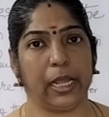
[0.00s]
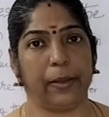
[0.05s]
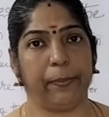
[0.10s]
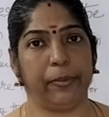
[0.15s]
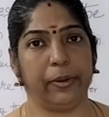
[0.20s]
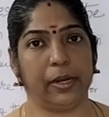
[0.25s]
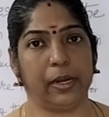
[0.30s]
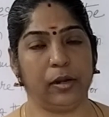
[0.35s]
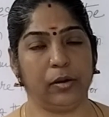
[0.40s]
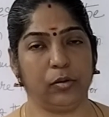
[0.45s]

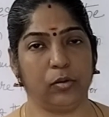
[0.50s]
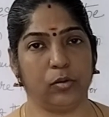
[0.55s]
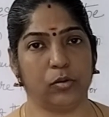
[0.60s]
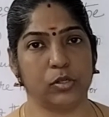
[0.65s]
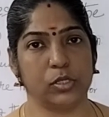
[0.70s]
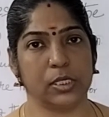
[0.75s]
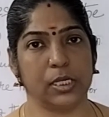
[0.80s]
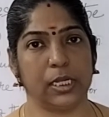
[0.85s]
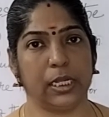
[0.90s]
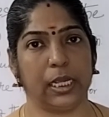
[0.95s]
capital,
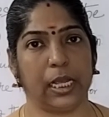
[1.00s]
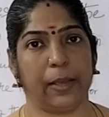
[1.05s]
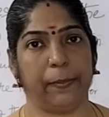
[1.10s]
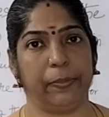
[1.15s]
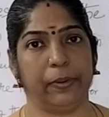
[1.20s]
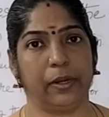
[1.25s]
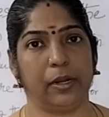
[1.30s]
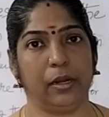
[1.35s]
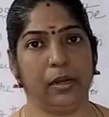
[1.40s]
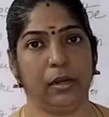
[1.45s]
closing
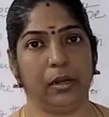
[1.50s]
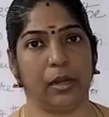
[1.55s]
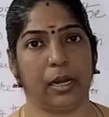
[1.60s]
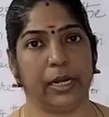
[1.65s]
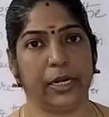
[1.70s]
capital,